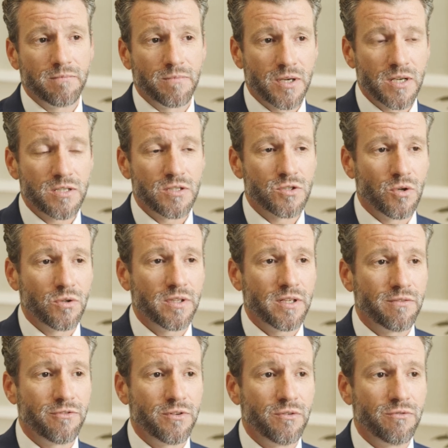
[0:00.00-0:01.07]
because it's only a
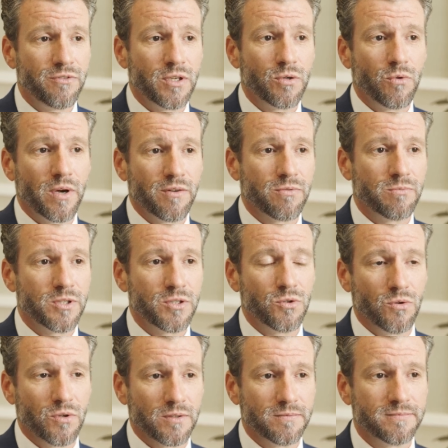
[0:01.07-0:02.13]
few feet away from the door.